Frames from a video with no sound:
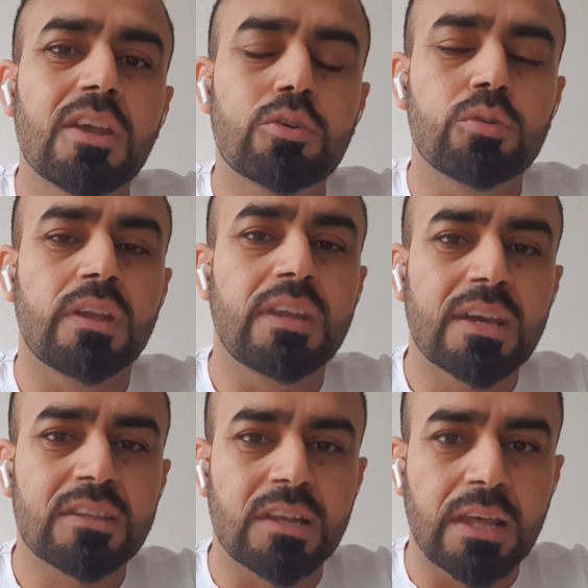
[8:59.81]
it to the
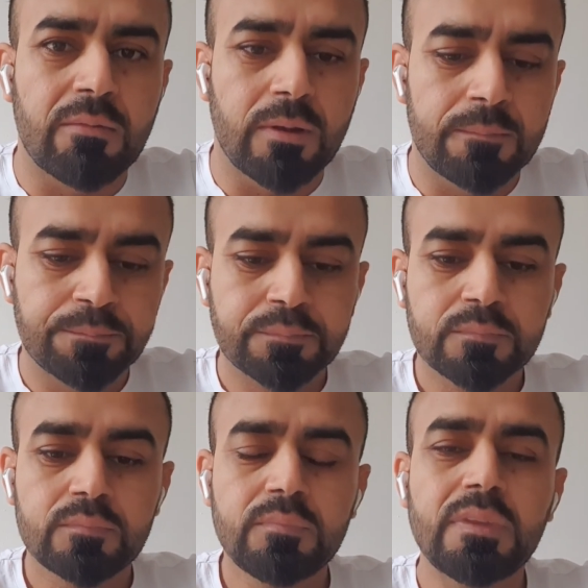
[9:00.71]
next level.
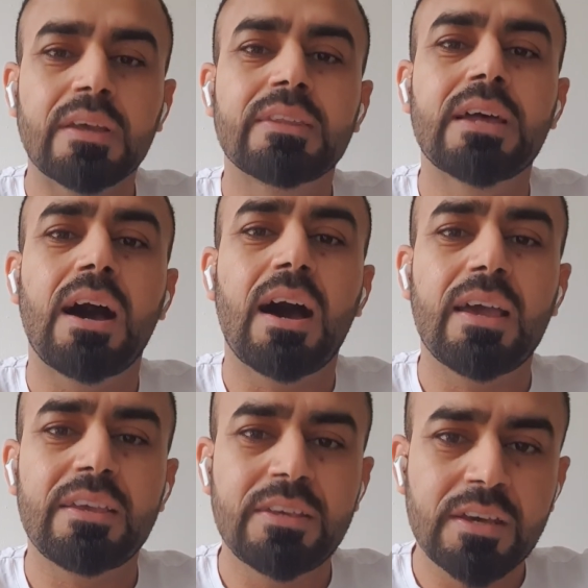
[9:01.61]
The
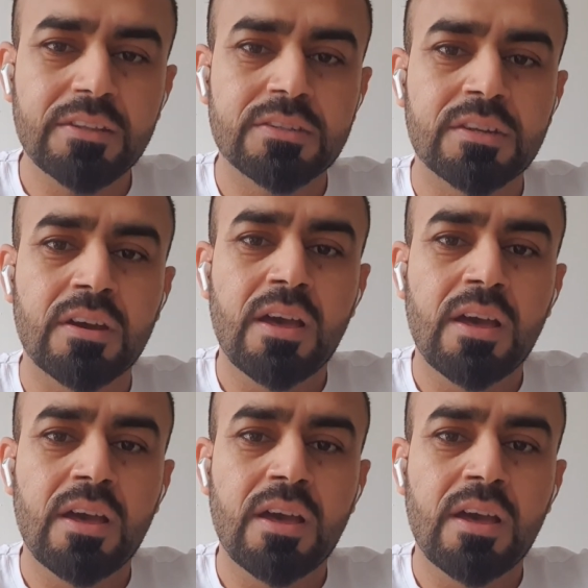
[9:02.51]
highest